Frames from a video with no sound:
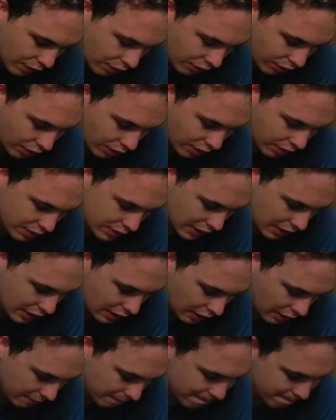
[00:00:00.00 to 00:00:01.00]
all the lugs I
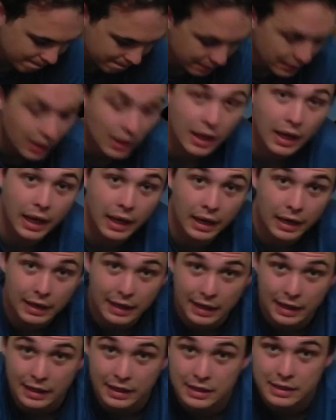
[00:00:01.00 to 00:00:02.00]
got, and it
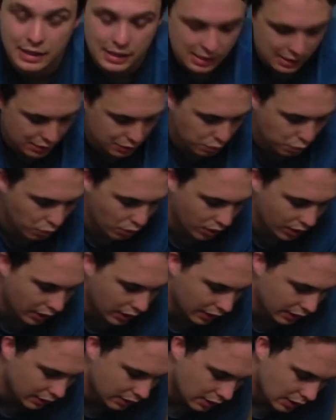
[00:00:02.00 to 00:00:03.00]
is
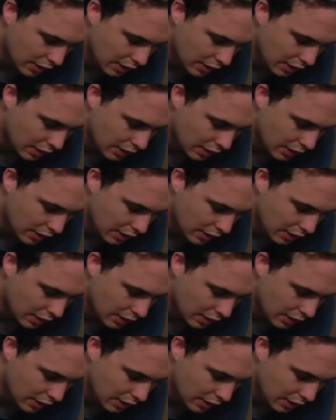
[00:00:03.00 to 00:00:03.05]
1/0.